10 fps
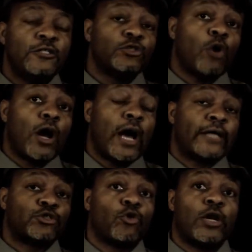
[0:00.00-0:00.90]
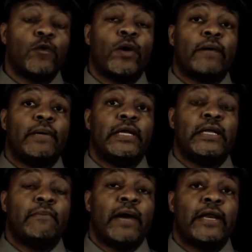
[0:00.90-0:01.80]
So I strongly recommend
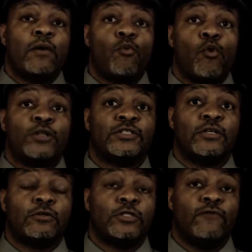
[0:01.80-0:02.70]
anybody that wants the